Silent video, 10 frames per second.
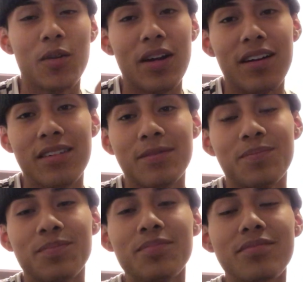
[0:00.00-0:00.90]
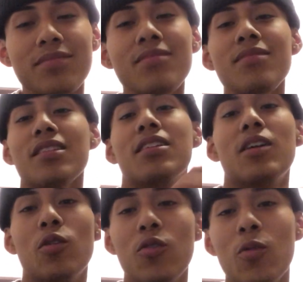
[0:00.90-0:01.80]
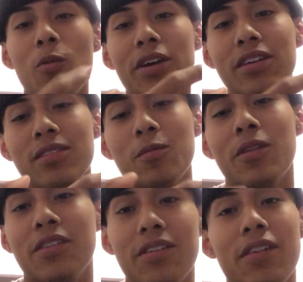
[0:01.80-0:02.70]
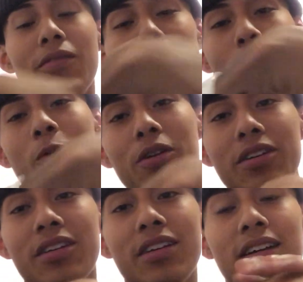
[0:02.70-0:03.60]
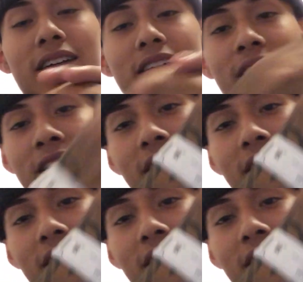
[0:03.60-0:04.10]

crack, and all the weight went forward, and